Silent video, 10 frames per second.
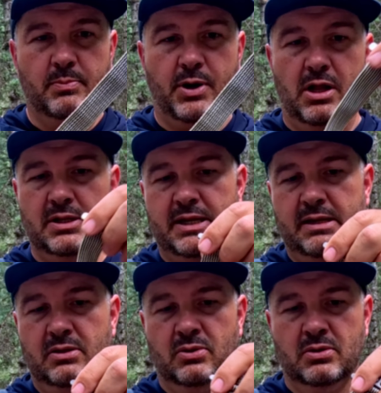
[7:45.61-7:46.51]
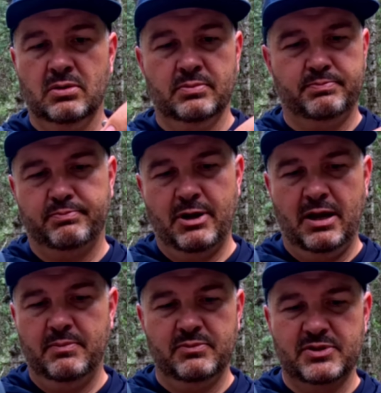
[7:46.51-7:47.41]
poly or
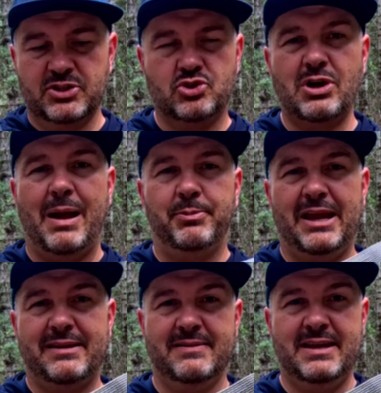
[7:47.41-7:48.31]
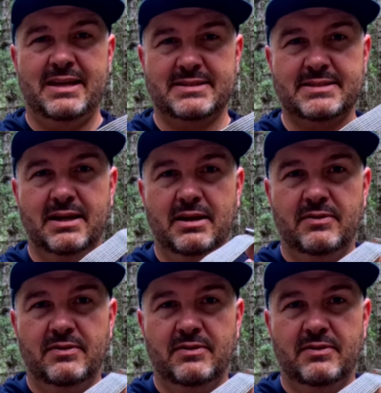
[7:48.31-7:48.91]
a strap like this